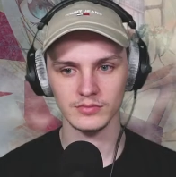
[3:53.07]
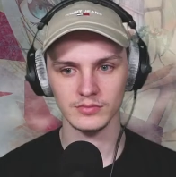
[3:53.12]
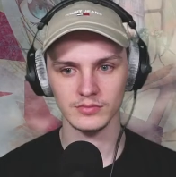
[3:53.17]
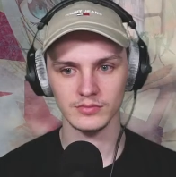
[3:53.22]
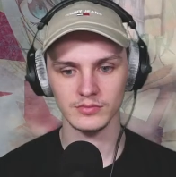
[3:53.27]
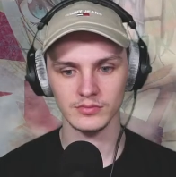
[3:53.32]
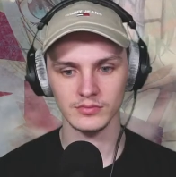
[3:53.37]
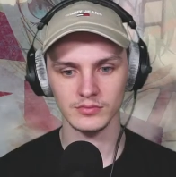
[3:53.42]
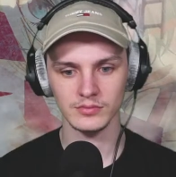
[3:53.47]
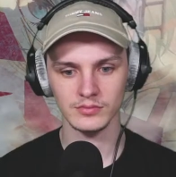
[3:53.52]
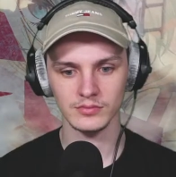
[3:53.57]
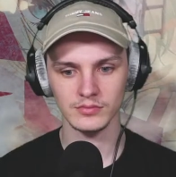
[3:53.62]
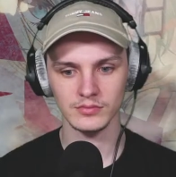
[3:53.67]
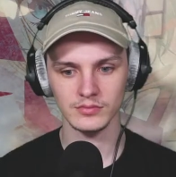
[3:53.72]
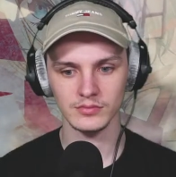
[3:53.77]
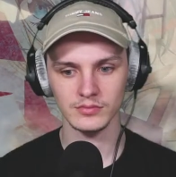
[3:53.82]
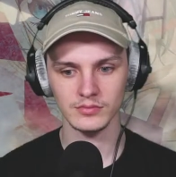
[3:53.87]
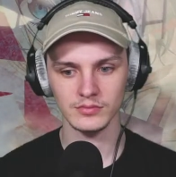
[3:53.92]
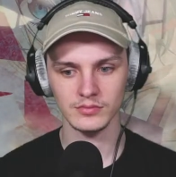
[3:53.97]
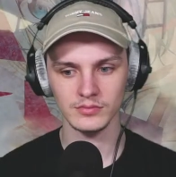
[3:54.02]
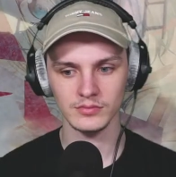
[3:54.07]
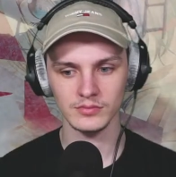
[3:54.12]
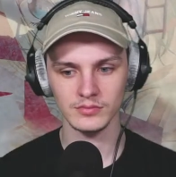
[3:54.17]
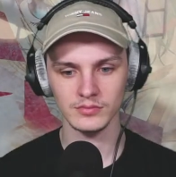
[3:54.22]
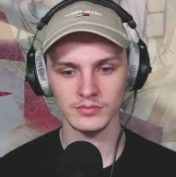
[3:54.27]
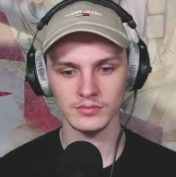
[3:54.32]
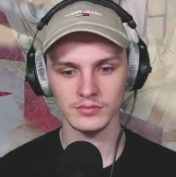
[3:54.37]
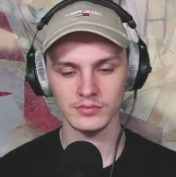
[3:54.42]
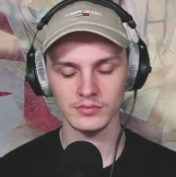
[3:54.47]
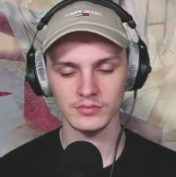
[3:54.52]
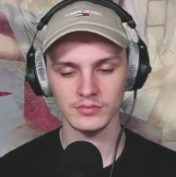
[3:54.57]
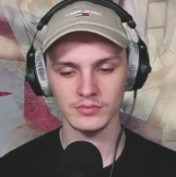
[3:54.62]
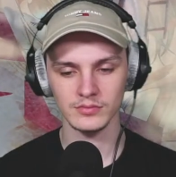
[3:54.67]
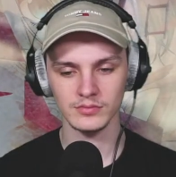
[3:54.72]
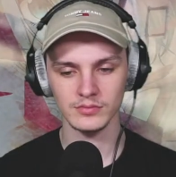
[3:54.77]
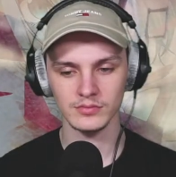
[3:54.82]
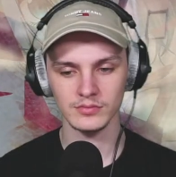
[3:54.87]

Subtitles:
No one is speaking in this clip.